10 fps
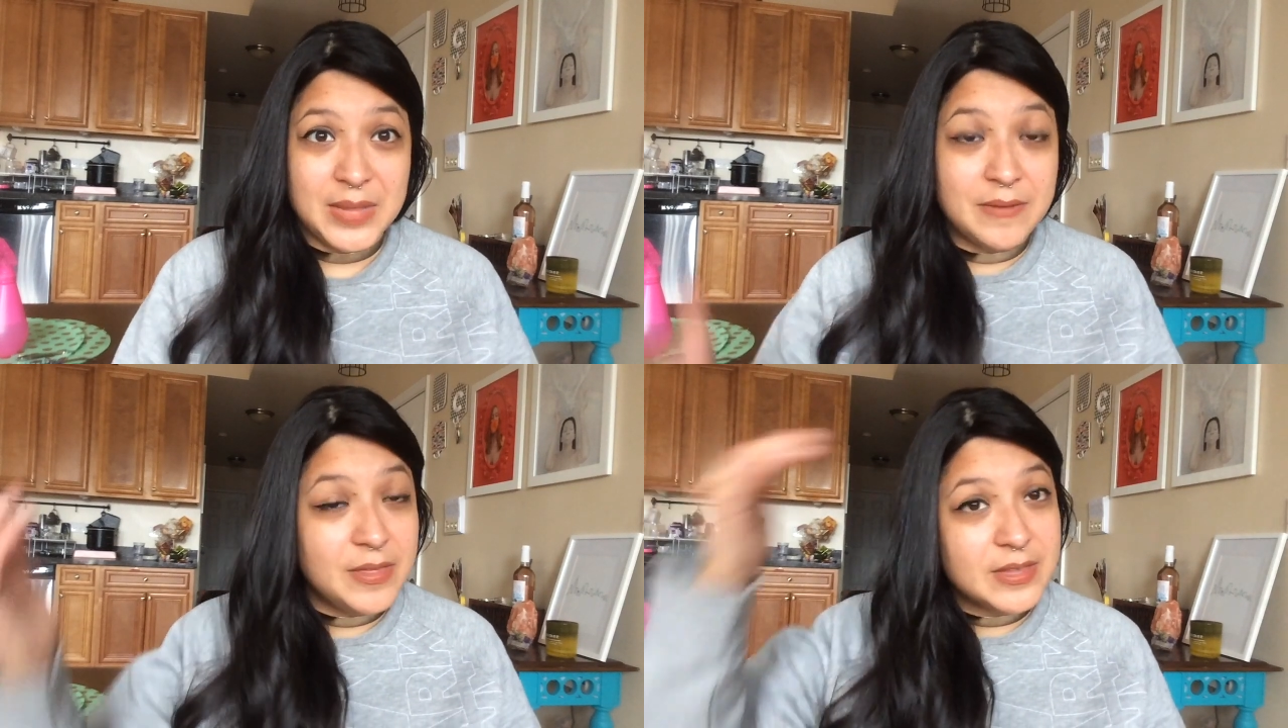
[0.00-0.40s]

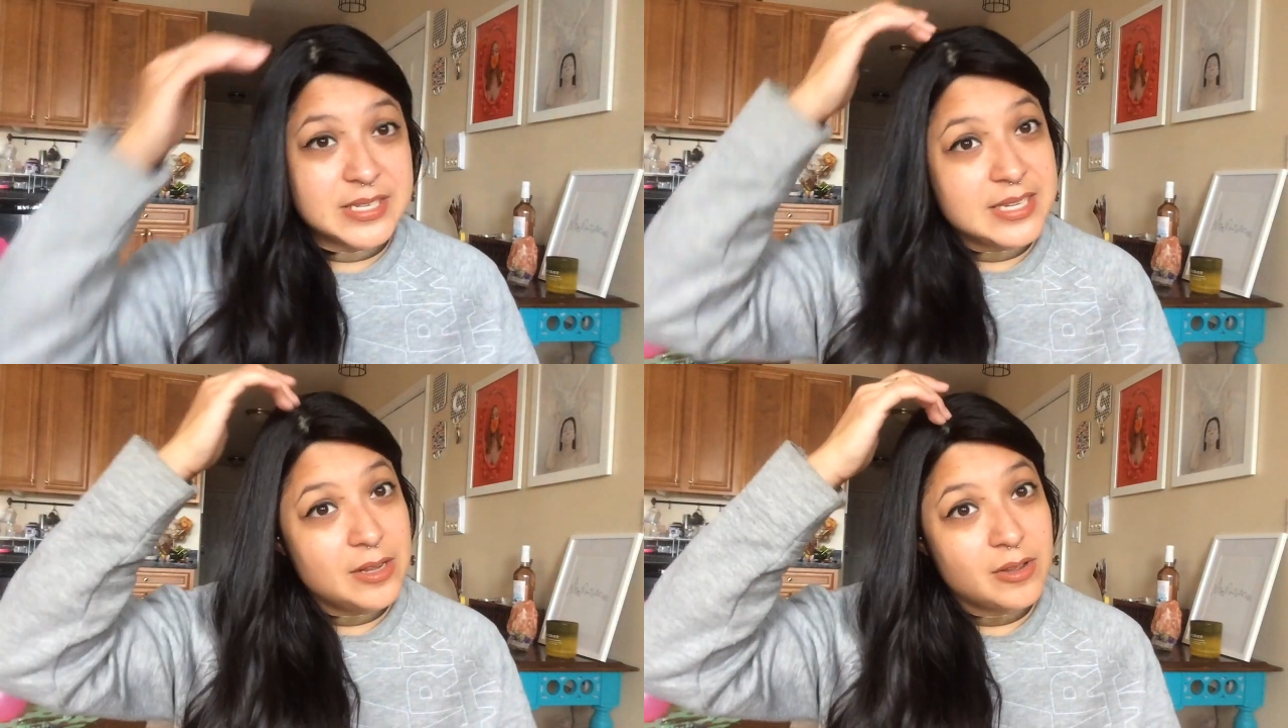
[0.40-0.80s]
Even the
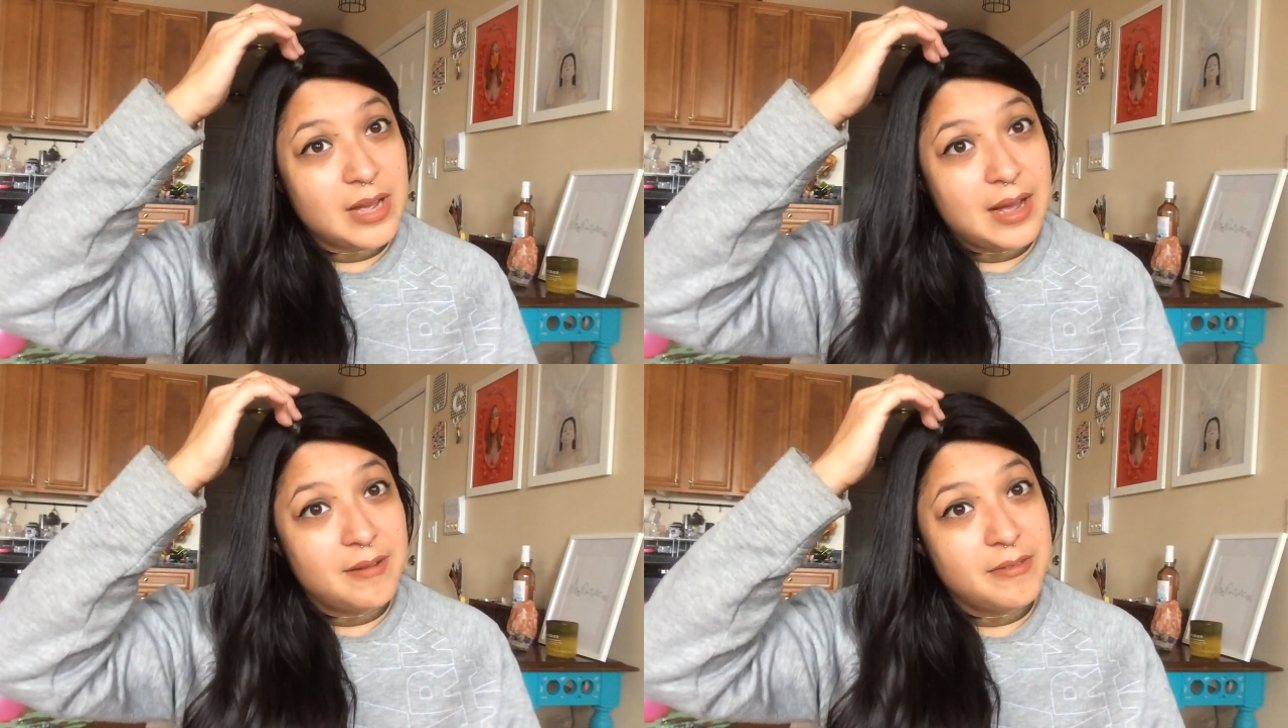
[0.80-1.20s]

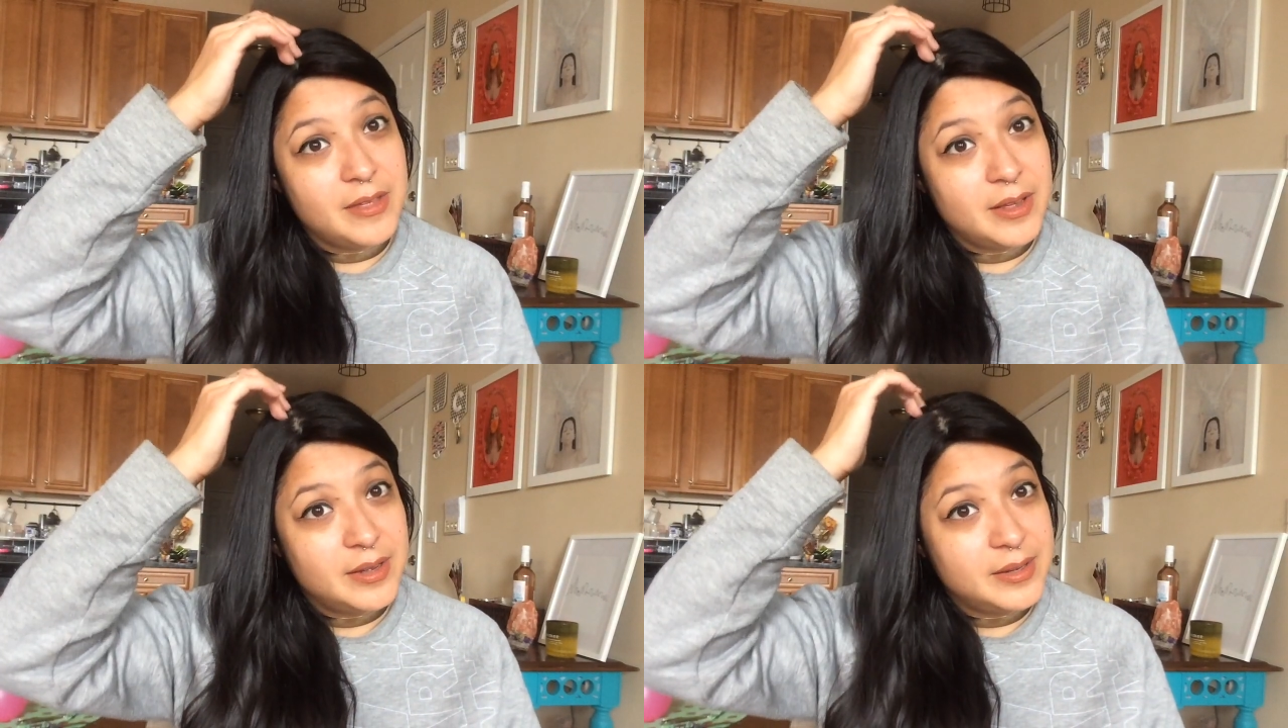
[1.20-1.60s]
silk of
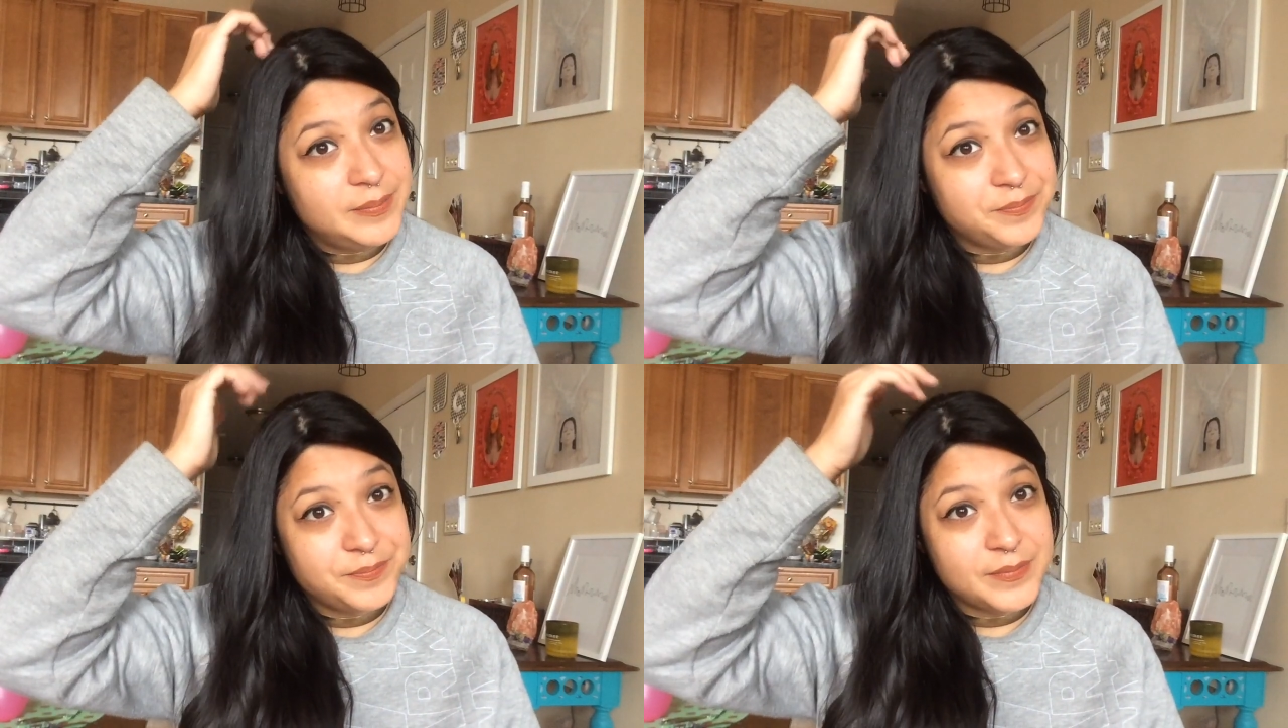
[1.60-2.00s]

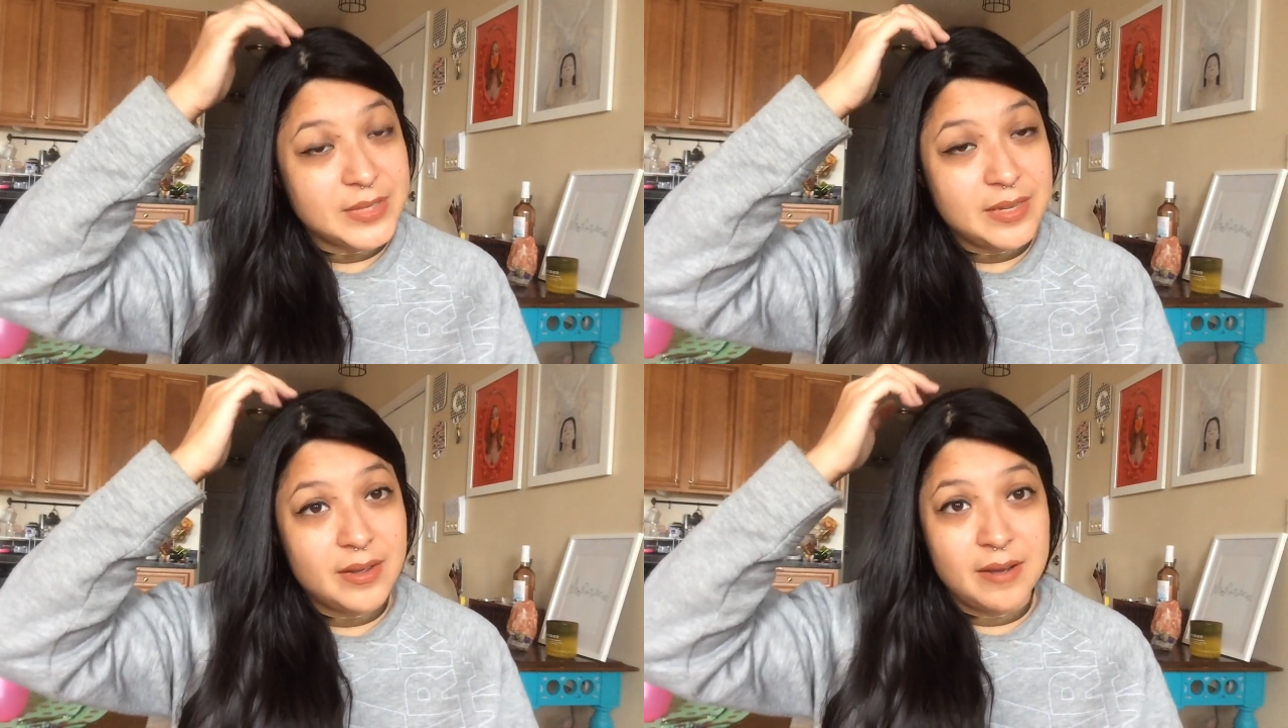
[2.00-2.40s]

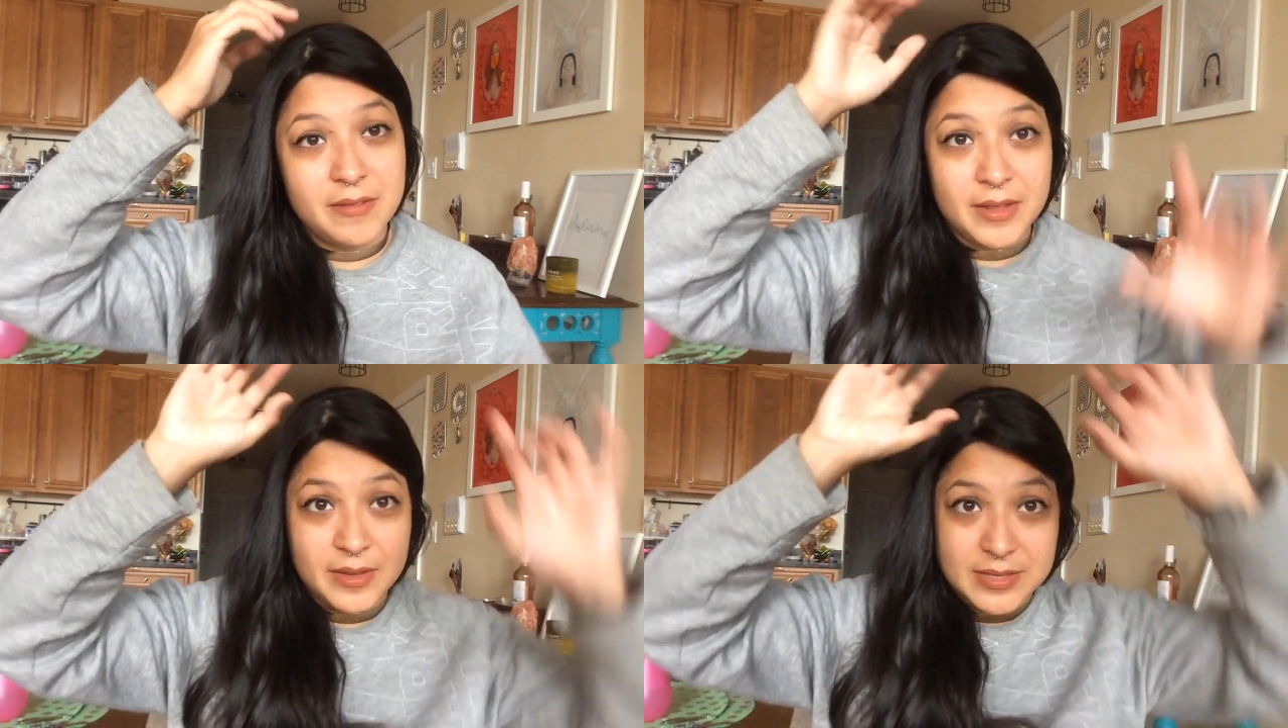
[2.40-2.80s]

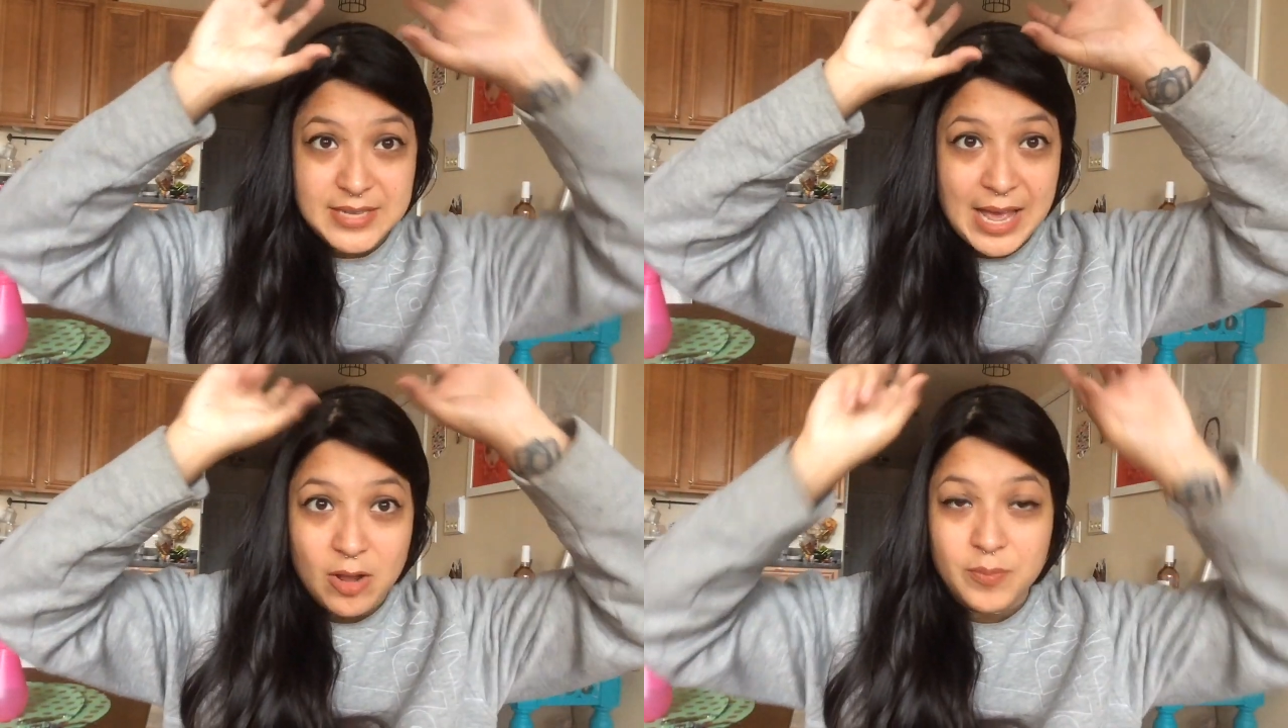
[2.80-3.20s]
the
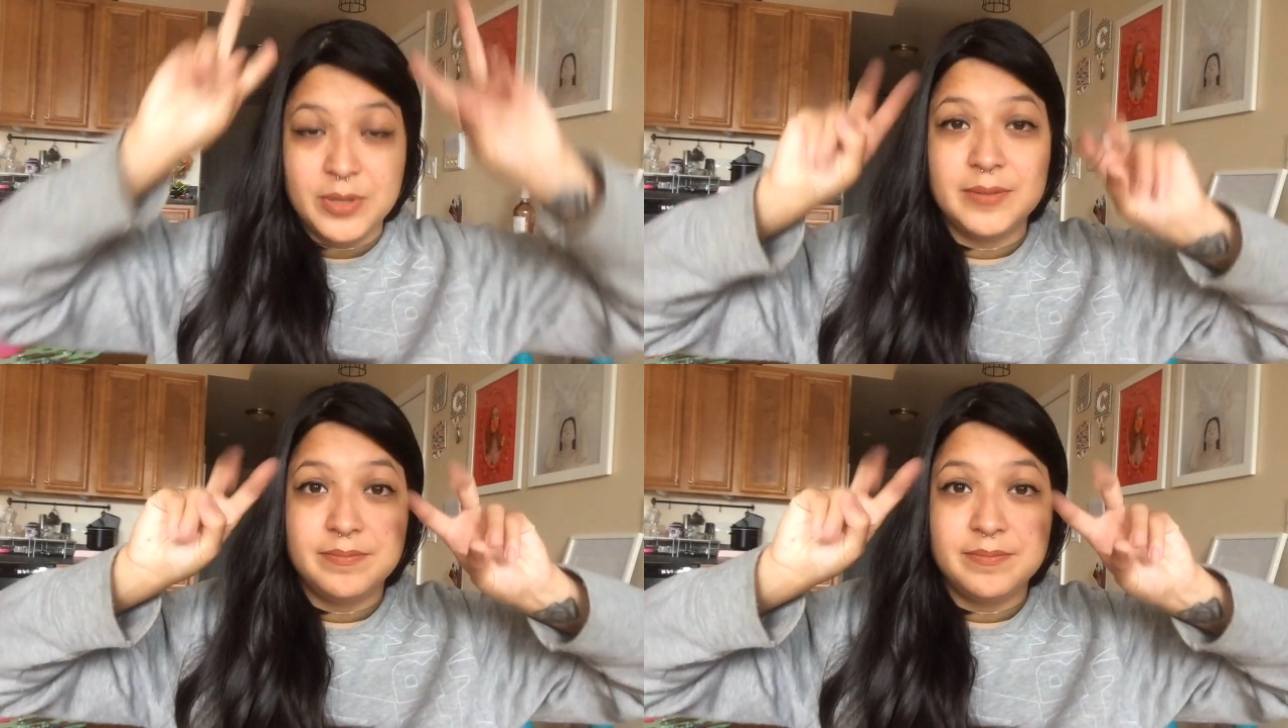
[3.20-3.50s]
scalp,